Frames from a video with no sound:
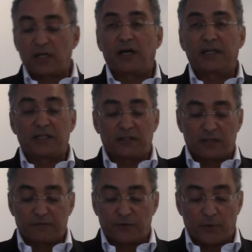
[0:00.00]
Kleinians
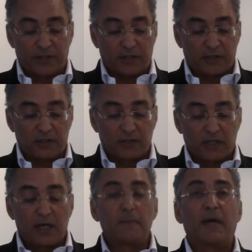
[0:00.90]
and Freudians
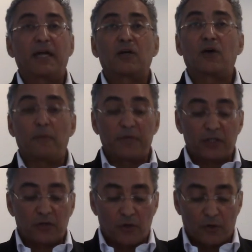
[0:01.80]
make
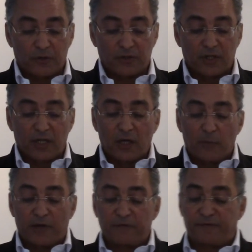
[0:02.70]
common cause
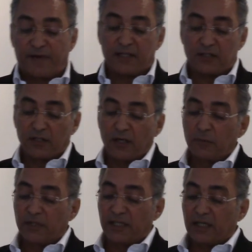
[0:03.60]
when faced
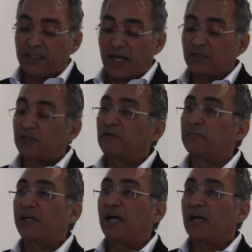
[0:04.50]
with the attacks of the
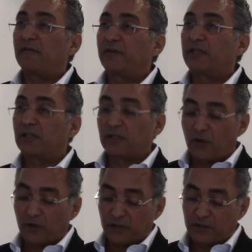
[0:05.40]
behaviorists and
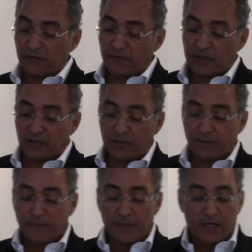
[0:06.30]
cognitivists.
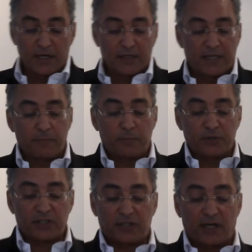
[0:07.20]
They
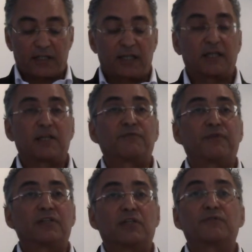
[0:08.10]
put aside their
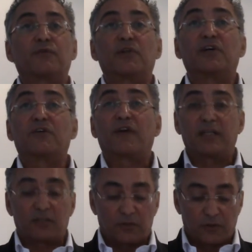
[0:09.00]
differences for the
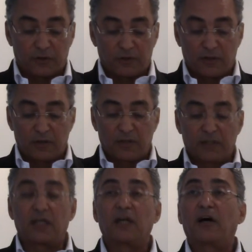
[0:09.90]
greater good,
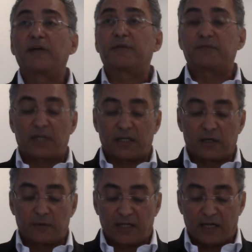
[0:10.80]
the life of
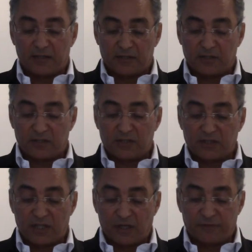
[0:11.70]
psychoanalysis
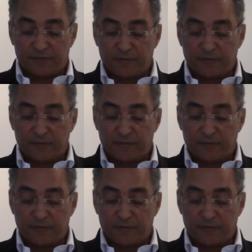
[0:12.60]
itself.